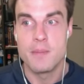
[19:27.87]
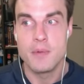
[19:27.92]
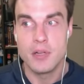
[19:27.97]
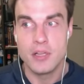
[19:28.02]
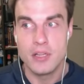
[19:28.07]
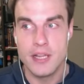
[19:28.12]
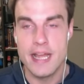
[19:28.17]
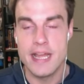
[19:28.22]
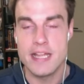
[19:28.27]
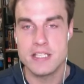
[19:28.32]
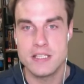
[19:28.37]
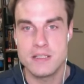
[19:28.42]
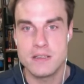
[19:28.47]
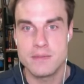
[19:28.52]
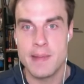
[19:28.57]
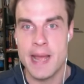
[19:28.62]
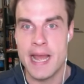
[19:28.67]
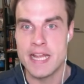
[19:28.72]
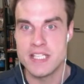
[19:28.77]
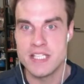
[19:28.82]
less
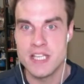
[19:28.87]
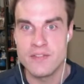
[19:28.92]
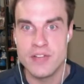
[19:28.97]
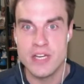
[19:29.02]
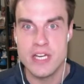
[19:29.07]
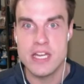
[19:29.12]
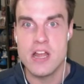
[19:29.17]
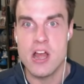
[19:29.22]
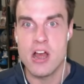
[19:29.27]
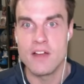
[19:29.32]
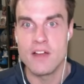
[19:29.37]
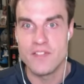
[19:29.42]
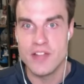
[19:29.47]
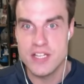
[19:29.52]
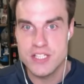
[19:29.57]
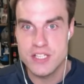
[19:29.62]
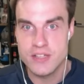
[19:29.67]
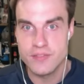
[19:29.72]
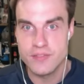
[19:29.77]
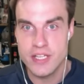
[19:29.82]
passivity
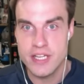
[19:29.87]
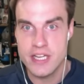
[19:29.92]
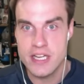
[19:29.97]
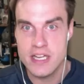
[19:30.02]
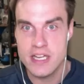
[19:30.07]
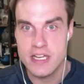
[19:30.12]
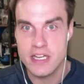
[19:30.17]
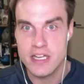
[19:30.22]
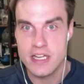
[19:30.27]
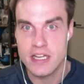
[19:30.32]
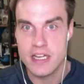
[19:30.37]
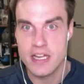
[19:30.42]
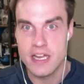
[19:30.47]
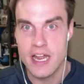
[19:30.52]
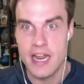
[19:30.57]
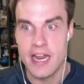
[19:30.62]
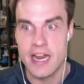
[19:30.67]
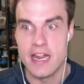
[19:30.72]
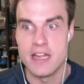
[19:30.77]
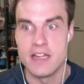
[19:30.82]
offensively
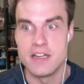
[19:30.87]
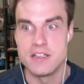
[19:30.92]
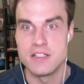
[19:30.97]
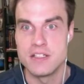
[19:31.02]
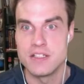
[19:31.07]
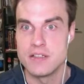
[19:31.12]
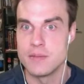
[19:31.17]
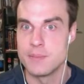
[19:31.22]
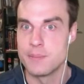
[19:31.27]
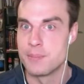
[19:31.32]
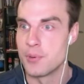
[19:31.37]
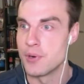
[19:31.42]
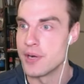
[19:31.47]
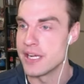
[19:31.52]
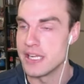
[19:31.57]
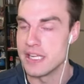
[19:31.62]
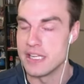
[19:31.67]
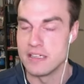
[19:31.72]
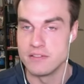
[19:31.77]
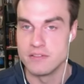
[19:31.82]
and
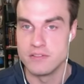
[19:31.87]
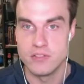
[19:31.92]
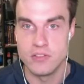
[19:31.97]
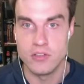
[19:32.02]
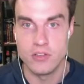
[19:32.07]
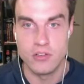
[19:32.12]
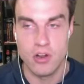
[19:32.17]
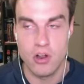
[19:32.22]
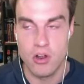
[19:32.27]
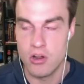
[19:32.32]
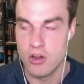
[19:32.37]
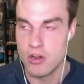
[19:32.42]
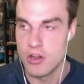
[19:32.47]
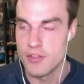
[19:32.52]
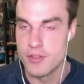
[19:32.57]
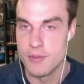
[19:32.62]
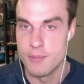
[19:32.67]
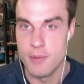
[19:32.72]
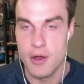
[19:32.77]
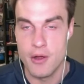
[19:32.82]
bring in all
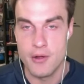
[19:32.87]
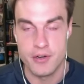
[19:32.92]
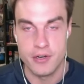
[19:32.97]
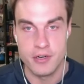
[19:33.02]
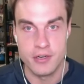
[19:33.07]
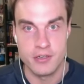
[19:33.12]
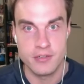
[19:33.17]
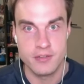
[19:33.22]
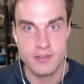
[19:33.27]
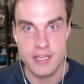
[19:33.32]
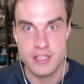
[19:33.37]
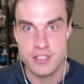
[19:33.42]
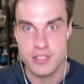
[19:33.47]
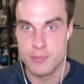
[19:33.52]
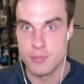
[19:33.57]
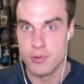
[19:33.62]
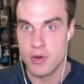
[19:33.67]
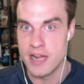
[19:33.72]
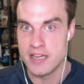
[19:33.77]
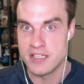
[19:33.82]
the motor that you
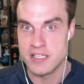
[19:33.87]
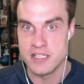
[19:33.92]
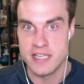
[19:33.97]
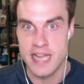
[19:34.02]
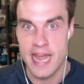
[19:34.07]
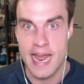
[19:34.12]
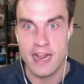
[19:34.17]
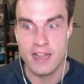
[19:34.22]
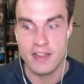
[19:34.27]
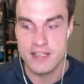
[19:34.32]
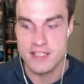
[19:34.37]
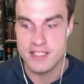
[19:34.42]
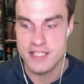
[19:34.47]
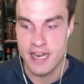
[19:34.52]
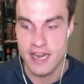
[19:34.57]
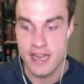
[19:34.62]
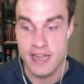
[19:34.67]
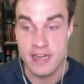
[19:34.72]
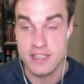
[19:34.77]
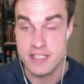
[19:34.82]
brought to Dallas.
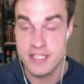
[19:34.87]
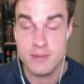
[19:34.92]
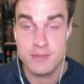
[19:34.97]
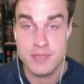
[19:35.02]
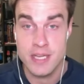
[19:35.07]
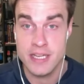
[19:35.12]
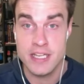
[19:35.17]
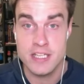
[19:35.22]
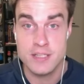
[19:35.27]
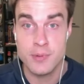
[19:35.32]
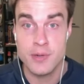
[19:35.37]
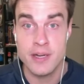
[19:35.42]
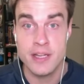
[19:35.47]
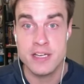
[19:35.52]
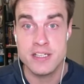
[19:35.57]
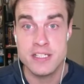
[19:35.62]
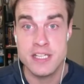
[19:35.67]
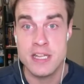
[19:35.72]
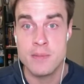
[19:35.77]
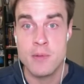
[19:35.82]
And it seems like he's bringing
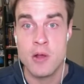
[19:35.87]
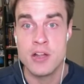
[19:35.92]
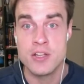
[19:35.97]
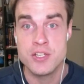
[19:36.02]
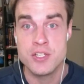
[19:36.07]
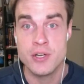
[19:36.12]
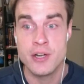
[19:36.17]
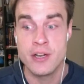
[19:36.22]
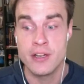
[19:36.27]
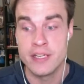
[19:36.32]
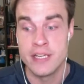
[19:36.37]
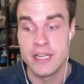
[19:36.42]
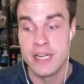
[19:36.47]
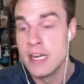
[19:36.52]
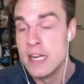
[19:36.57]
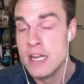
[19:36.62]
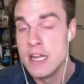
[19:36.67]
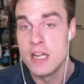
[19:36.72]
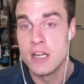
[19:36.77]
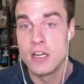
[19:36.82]
a team Australia.
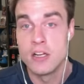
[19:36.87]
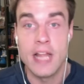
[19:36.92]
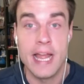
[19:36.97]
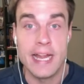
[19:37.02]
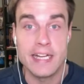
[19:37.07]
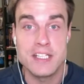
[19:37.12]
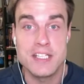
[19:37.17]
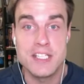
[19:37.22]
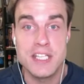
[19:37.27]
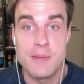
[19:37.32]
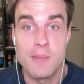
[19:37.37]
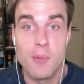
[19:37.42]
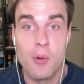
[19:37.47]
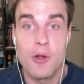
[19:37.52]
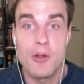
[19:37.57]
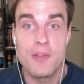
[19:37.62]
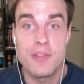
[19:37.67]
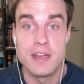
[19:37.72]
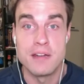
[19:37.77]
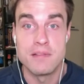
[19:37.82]
Like to see
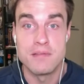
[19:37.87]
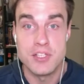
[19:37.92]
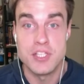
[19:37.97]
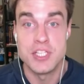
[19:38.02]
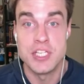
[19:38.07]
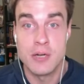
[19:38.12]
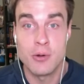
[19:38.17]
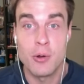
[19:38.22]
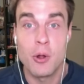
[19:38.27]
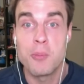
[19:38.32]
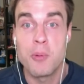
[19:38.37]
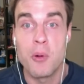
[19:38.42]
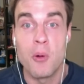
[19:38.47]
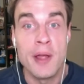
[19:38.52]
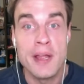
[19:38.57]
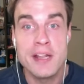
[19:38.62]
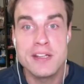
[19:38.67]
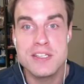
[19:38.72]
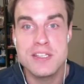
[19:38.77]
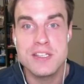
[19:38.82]
more than zero
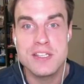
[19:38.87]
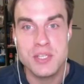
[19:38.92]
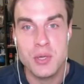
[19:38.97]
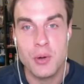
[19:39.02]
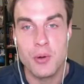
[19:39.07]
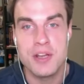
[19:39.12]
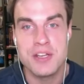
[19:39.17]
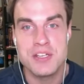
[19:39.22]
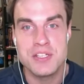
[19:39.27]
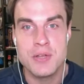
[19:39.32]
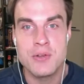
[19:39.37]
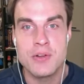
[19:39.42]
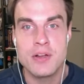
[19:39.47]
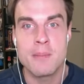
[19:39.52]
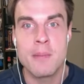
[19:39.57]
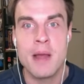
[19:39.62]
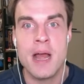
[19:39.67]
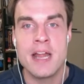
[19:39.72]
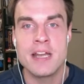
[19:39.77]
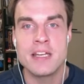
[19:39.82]
points scored in two
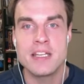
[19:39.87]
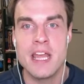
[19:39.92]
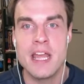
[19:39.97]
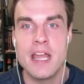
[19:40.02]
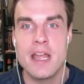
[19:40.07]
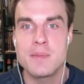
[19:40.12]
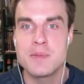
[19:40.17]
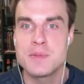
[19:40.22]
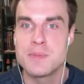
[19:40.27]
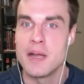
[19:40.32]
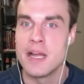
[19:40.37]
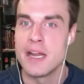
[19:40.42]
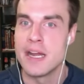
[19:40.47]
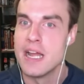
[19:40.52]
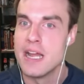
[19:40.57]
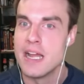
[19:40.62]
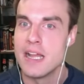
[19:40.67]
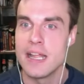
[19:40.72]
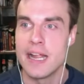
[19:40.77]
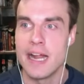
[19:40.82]
combined games, but
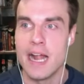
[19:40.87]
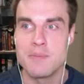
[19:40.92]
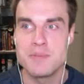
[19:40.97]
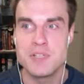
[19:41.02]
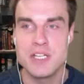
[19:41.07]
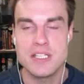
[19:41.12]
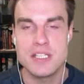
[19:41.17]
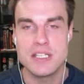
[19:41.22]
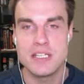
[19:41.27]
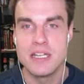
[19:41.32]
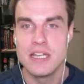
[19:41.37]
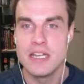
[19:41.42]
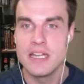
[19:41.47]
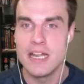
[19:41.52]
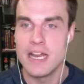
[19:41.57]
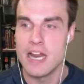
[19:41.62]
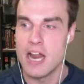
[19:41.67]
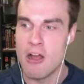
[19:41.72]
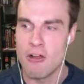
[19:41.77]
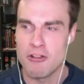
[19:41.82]
like I'm just,
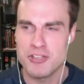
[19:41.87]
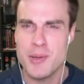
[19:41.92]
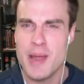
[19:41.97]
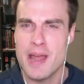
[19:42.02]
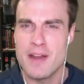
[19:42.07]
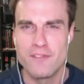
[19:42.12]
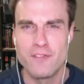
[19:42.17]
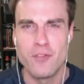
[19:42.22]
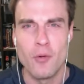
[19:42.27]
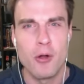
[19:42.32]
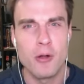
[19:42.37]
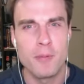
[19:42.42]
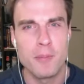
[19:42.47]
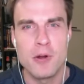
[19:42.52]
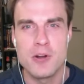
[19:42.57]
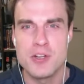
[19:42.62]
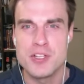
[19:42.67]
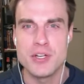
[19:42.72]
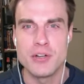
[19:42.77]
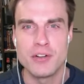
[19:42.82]
eh, I also had four
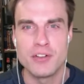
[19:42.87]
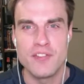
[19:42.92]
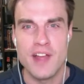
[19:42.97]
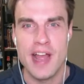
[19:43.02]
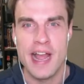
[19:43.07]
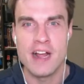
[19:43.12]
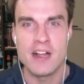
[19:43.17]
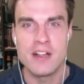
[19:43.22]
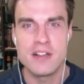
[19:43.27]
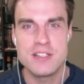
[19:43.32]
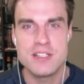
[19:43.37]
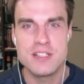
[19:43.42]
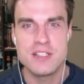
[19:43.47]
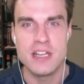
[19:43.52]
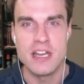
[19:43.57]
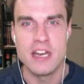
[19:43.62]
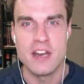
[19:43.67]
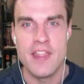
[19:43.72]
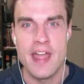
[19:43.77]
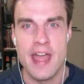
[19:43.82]
personal fouls
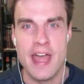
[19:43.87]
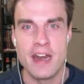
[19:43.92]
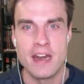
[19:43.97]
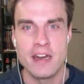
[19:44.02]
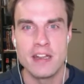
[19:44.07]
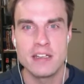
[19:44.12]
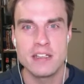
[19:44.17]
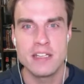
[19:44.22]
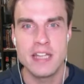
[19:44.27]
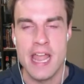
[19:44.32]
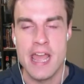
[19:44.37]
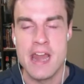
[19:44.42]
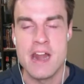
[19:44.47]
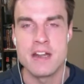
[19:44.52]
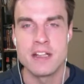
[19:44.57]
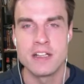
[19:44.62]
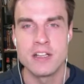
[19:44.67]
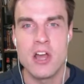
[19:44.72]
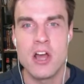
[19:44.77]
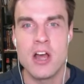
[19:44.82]
in that
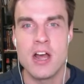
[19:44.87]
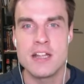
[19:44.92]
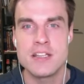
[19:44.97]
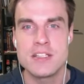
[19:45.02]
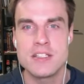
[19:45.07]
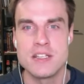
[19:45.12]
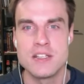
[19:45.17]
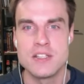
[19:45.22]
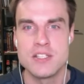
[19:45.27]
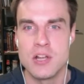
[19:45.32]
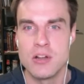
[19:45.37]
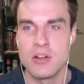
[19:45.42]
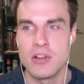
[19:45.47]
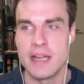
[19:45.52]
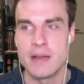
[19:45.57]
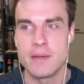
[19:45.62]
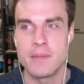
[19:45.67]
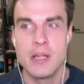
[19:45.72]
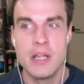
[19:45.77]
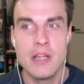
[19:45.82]
Canada loss, and so
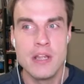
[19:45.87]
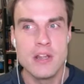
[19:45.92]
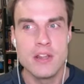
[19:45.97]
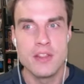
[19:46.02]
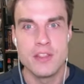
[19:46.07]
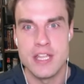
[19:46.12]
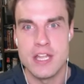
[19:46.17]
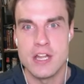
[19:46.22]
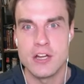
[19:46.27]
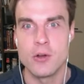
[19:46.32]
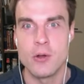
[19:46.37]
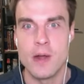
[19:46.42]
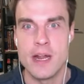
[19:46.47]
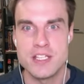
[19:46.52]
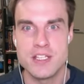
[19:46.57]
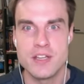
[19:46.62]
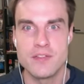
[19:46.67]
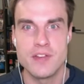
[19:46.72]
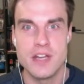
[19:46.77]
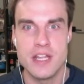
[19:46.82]
like the
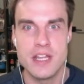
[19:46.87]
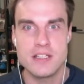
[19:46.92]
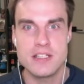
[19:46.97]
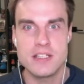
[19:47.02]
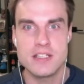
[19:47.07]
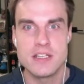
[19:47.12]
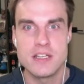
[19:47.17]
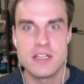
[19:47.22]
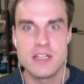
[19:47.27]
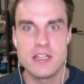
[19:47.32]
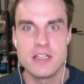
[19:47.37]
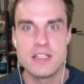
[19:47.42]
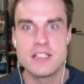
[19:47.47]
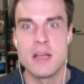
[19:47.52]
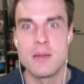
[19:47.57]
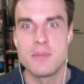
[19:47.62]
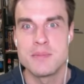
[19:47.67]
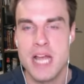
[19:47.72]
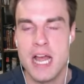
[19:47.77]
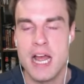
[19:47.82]
aggressiveness
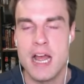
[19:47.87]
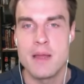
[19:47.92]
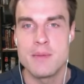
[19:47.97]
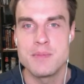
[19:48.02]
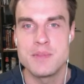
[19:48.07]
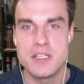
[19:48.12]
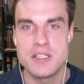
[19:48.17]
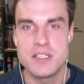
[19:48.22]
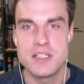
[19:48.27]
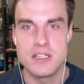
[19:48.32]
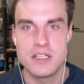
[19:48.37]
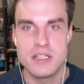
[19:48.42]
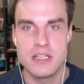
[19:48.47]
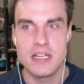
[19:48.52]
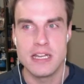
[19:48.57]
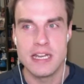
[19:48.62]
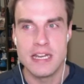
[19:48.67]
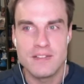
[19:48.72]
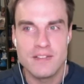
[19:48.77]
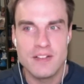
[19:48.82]
sometimes it's a,
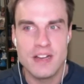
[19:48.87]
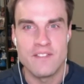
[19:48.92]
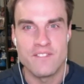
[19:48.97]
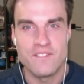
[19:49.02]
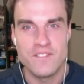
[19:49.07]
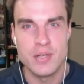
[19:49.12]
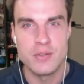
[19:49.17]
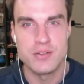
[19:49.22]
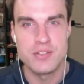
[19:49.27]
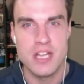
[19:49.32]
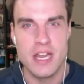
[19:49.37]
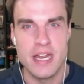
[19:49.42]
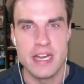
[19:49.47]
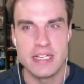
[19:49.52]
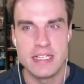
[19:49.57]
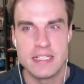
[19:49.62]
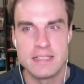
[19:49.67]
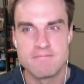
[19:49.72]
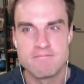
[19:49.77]
it it feels like